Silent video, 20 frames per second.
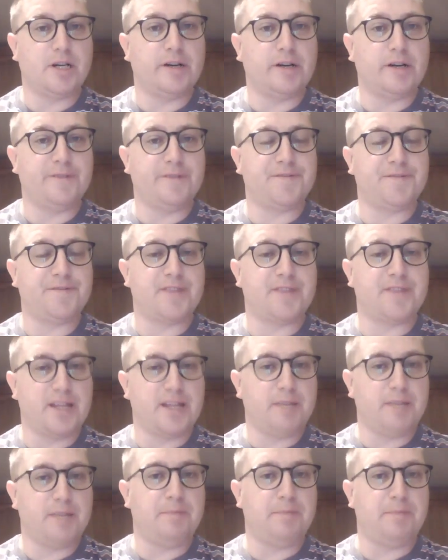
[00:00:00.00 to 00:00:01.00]
of
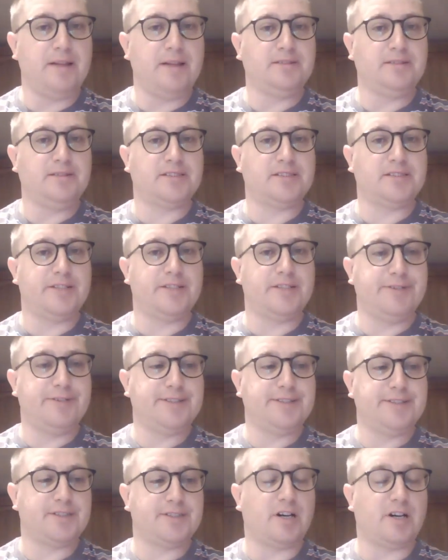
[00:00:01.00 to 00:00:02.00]
the build
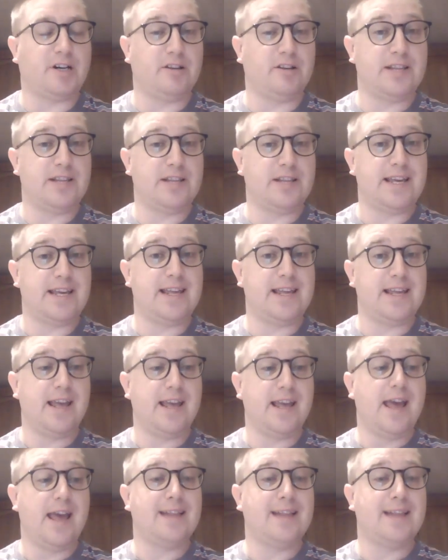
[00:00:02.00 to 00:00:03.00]
series on
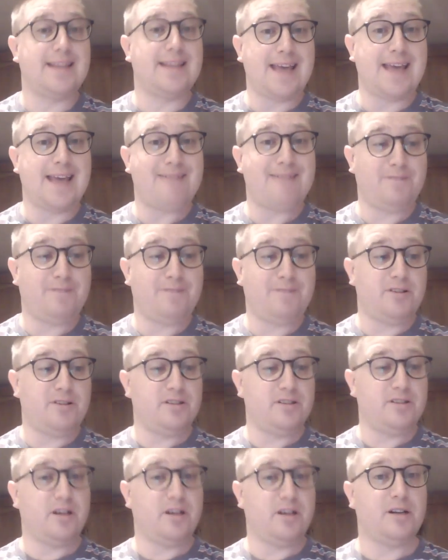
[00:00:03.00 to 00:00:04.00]
the de
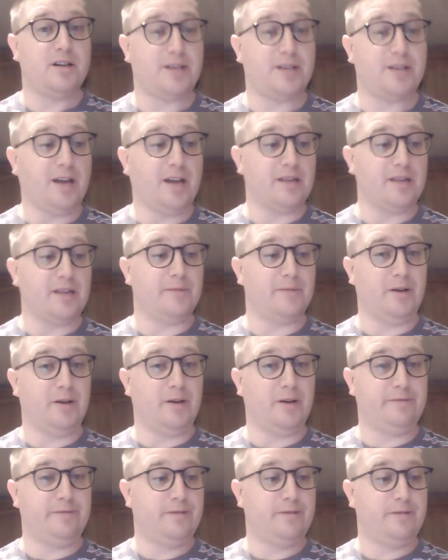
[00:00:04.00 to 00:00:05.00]
Havilland Tiger
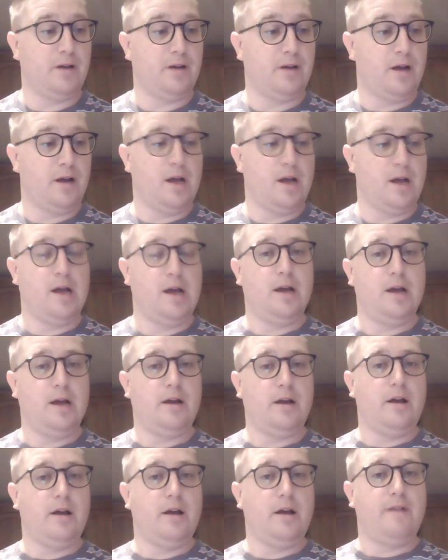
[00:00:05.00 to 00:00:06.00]
Moth.
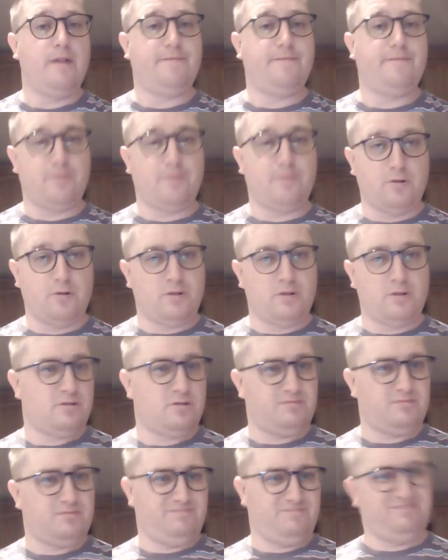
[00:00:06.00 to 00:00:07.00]

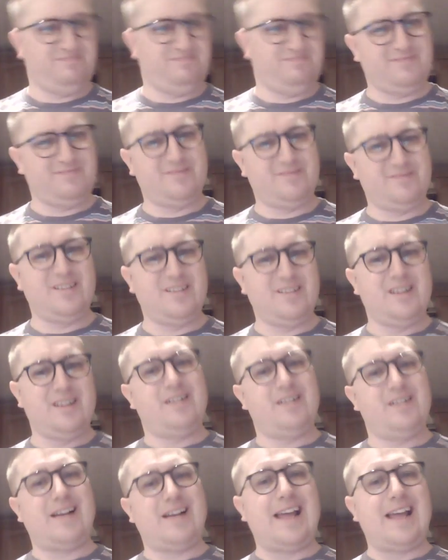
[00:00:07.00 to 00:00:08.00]
For
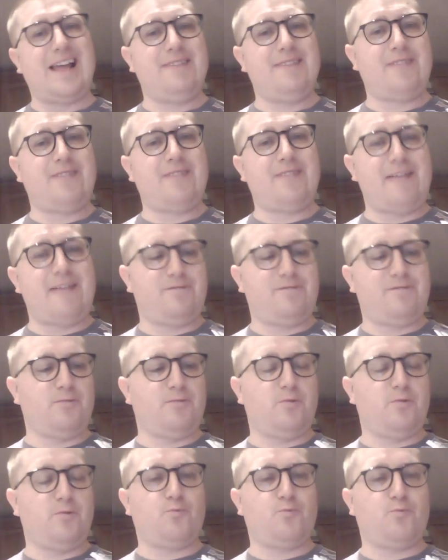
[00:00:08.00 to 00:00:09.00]
even
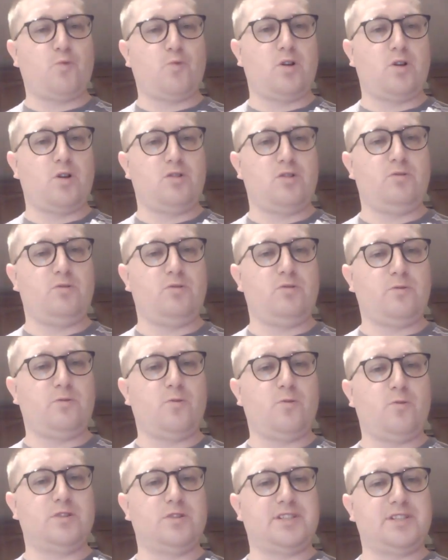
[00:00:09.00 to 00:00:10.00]
after one or two of the
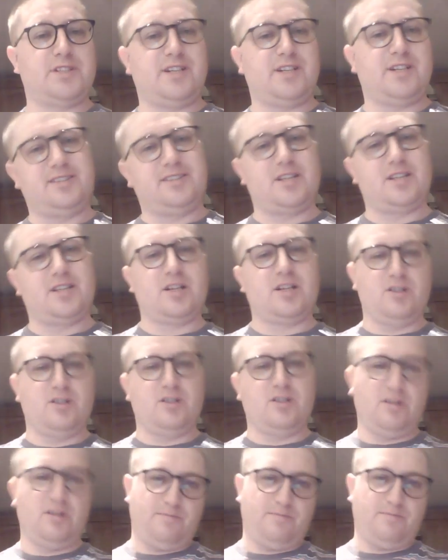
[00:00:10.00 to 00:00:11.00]
water slides I
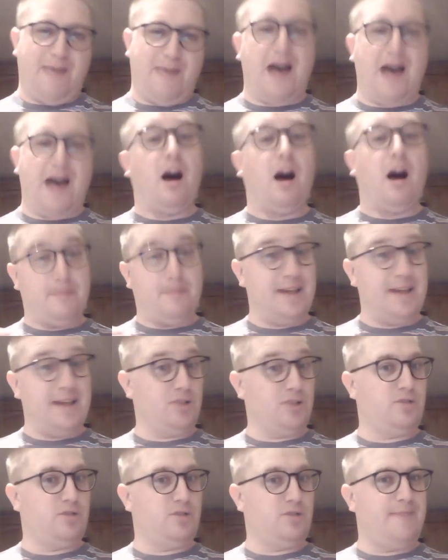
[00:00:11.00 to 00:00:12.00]

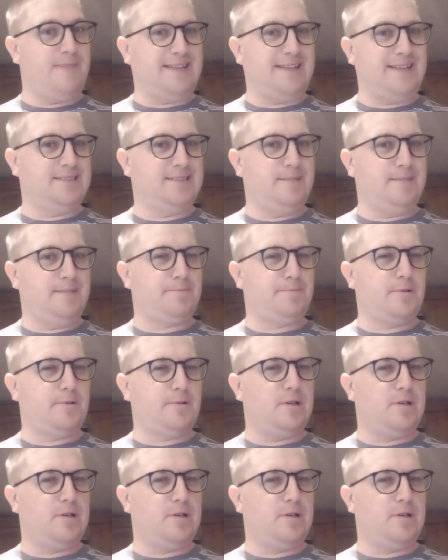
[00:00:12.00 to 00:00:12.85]
managed to mess up,